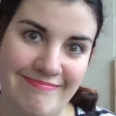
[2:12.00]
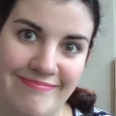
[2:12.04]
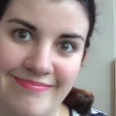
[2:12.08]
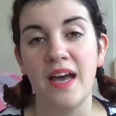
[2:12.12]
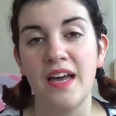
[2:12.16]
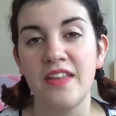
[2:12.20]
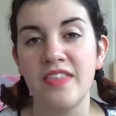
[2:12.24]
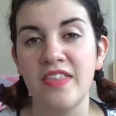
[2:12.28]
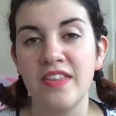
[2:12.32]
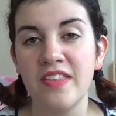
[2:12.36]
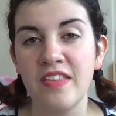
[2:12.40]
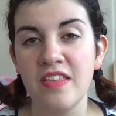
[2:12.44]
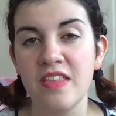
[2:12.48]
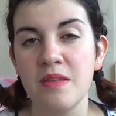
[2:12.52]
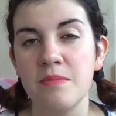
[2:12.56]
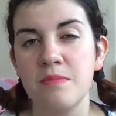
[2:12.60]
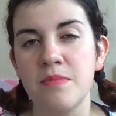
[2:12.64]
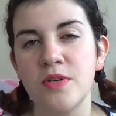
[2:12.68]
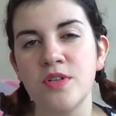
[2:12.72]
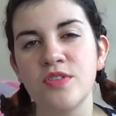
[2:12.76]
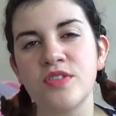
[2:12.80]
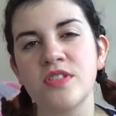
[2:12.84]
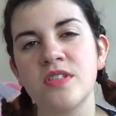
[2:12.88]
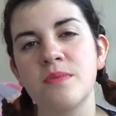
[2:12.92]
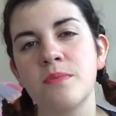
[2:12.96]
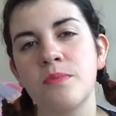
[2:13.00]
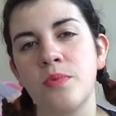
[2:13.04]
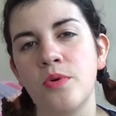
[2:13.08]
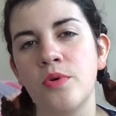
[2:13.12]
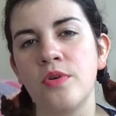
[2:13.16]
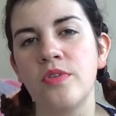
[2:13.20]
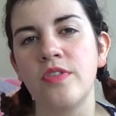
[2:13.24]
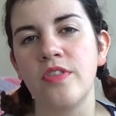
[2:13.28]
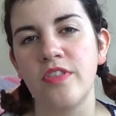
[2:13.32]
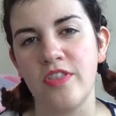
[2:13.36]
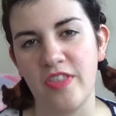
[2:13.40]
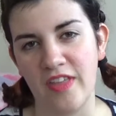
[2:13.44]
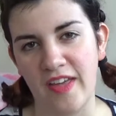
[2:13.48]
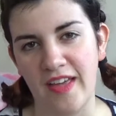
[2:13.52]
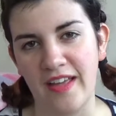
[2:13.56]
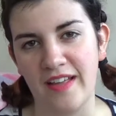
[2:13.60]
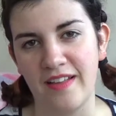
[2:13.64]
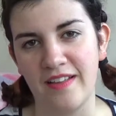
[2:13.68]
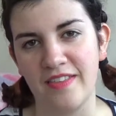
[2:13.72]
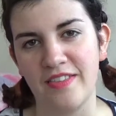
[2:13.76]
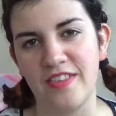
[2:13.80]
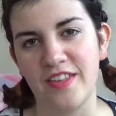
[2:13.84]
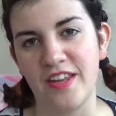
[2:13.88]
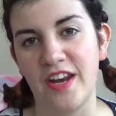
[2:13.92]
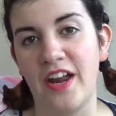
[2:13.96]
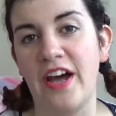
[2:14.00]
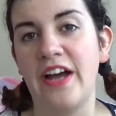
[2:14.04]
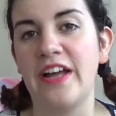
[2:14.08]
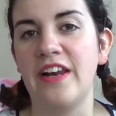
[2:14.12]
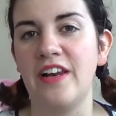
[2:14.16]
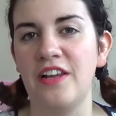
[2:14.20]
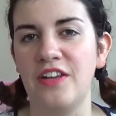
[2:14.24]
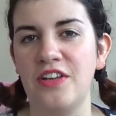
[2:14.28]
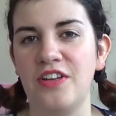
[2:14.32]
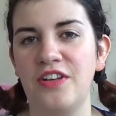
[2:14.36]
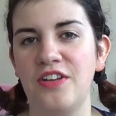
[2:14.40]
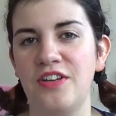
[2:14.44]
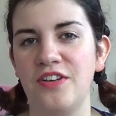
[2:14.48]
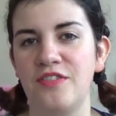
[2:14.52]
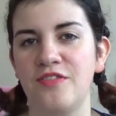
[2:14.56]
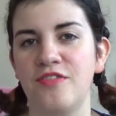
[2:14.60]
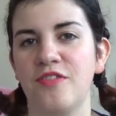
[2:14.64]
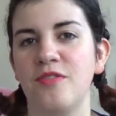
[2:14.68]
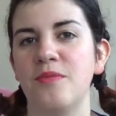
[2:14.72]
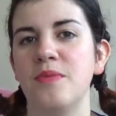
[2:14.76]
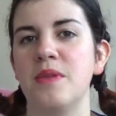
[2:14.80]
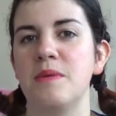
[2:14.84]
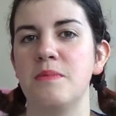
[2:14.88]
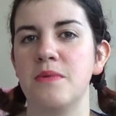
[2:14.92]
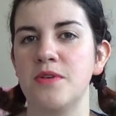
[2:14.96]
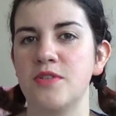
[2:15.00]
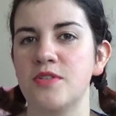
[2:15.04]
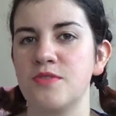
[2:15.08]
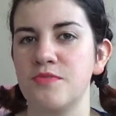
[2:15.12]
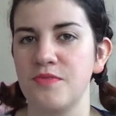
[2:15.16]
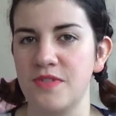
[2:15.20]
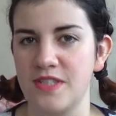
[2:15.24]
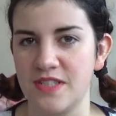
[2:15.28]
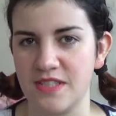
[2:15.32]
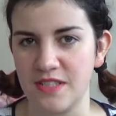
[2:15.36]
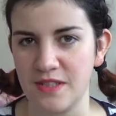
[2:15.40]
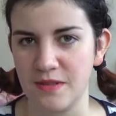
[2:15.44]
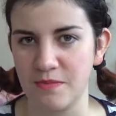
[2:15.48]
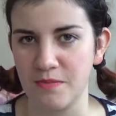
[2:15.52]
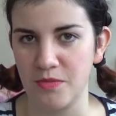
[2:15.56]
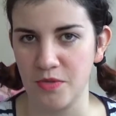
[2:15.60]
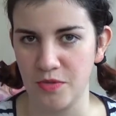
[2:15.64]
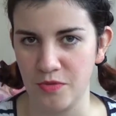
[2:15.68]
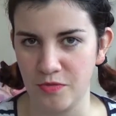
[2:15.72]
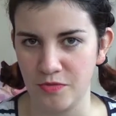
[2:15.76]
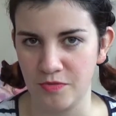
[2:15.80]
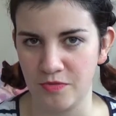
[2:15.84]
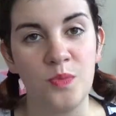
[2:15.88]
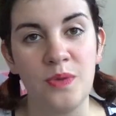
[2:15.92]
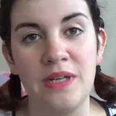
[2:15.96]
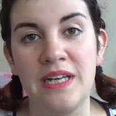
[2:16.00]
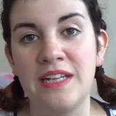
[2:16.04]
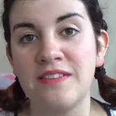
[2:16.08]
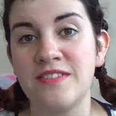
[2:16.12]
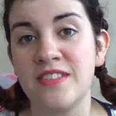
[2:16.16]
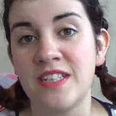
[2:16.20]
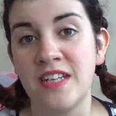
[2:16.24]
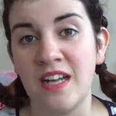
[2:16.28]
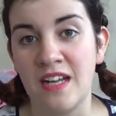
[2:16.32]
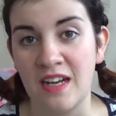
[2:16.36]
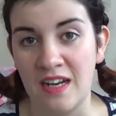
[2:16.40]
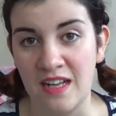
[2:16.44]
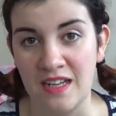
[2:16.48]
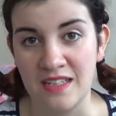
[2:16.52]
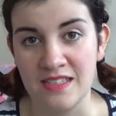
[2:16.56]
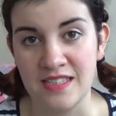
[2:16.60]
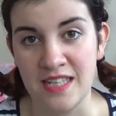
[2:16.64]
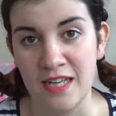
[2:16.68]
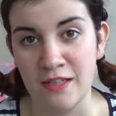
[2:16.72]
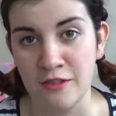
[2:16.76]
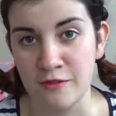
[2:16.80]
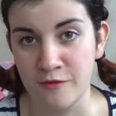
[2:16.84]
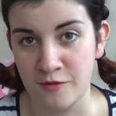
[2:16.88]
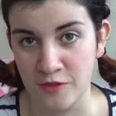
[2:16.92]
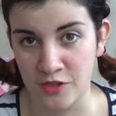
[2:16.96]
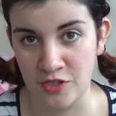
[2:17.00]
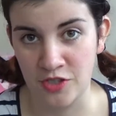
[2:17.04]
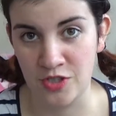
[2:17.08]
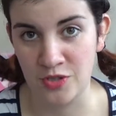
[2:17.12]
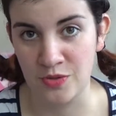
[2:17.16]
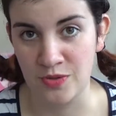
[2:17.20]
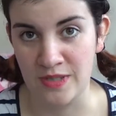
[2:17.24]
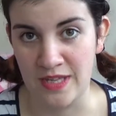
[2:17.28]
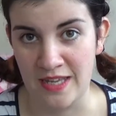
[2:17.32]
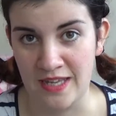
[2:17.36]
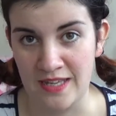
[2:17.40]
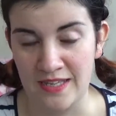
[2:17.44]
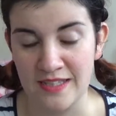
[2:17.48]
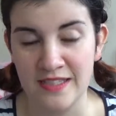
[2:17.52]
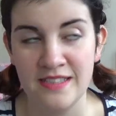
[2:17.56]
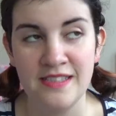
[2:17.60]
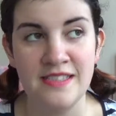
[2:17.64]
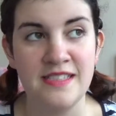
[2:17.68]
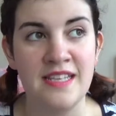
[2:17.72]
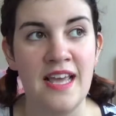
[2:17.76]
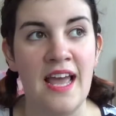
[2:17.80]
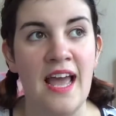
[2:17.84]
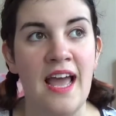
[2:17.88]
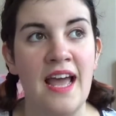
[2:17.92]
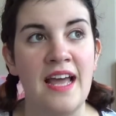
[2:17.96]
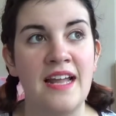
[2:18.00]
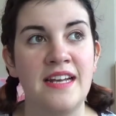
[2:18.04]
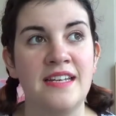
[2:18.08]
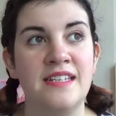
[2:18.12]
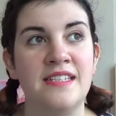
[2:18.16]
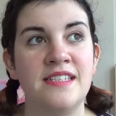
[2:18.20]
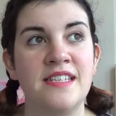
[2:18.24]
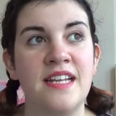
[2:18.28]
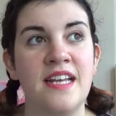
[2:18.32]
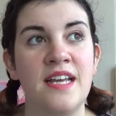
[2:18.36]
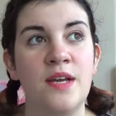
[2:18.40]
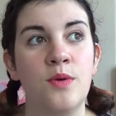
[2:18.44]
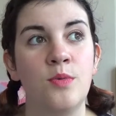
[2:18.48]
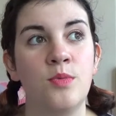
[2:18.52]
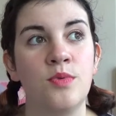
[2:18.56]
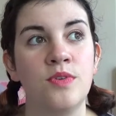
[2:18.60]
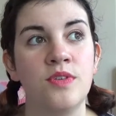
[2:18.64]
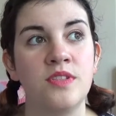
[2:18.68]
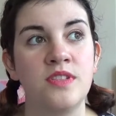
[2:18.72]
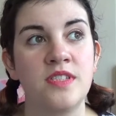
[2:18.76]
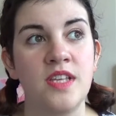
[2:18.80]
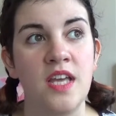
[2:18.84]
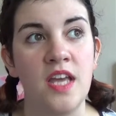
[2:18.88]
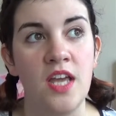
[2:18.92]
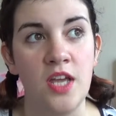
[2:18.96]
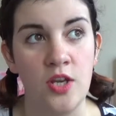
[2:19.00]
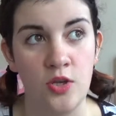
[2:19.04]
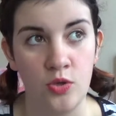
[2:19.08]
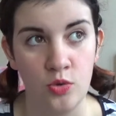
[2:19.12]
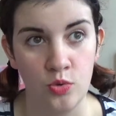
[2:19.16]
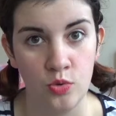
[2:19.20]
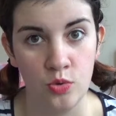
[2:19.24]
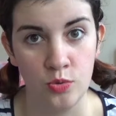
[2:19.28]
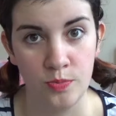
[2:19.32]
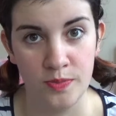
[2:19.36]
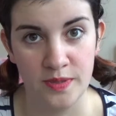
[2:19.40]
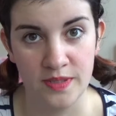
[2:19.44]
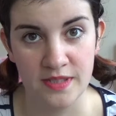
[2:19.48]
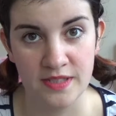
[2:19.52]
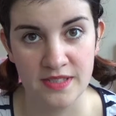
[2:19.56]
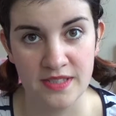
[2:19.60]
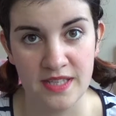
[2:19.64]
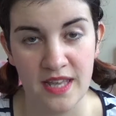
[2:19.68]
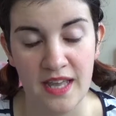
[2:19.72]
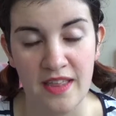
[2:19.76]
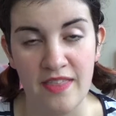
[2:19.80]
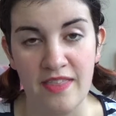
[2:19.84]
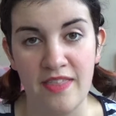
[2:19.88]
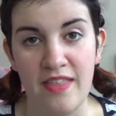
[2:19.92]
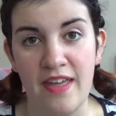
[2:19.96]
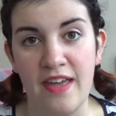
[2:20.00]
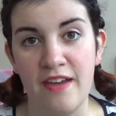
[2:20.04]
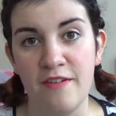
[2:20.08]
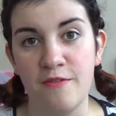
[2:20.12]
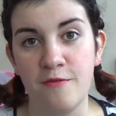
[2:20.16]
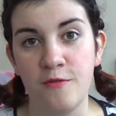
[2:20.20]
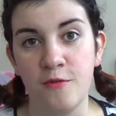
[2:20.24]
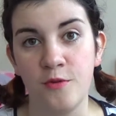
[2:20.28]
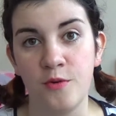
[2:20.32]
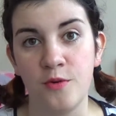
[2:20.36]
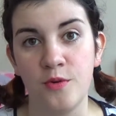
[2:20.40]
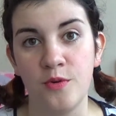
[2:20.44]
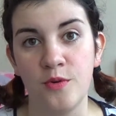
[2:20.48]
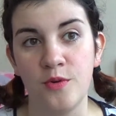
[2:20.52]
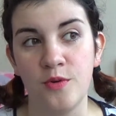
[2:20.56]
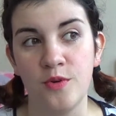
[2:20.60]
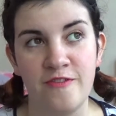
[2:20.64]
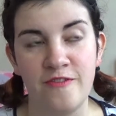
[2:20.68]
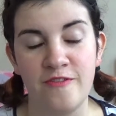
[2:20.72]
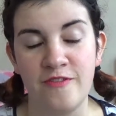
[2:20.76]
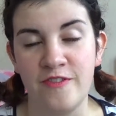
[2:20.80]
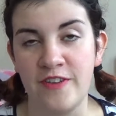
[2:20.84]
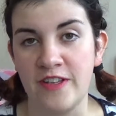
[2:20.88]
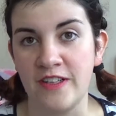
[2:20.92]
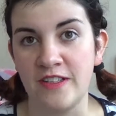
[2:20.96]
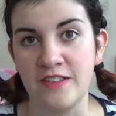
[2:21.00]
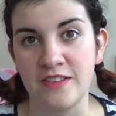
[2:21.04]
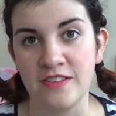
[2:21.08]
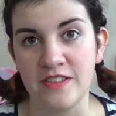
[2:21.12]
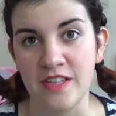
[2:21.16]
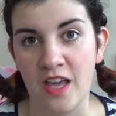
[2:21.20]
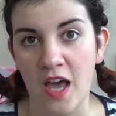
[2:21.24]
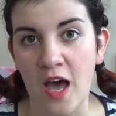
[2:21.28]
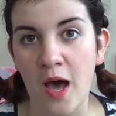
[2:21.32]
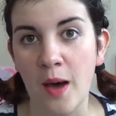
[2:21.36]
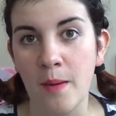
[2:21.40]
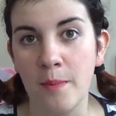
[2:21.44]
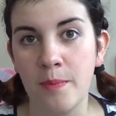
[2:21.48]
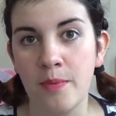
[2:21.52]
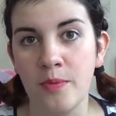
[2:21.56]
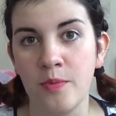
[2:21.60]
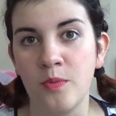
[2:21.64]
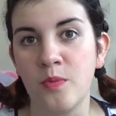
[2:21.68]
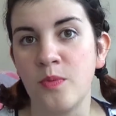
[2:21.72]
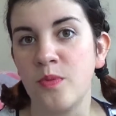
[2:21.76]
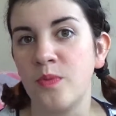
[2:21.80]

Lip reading: I think that the most important thing that I learned from the most recent move, we lived in our last house for 2 years and it was enormous and therefore filled up